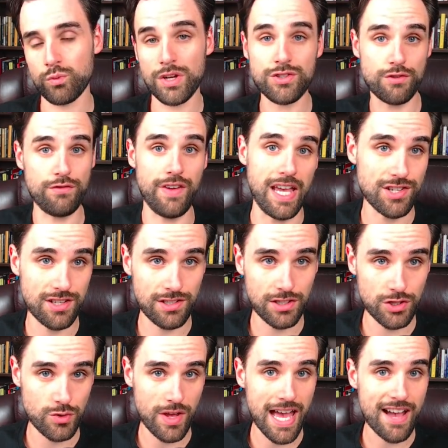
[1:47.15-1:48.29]
reservations
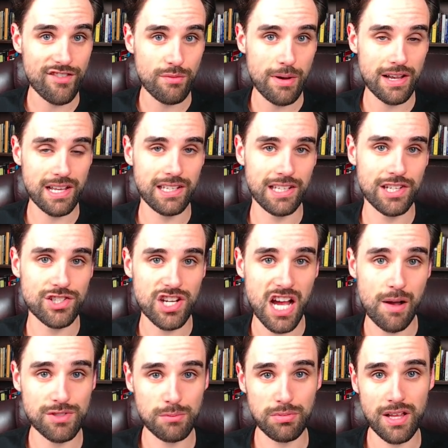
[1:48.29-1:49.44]
that you have about getting a
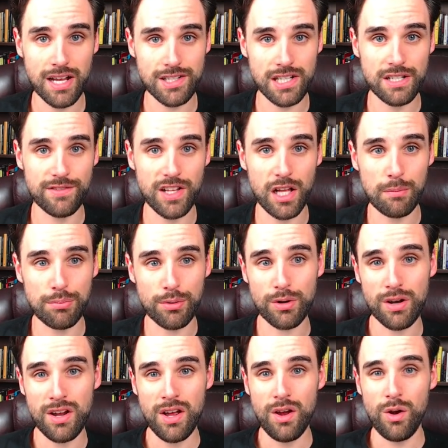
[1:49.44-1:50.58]
job as a blockchain developer,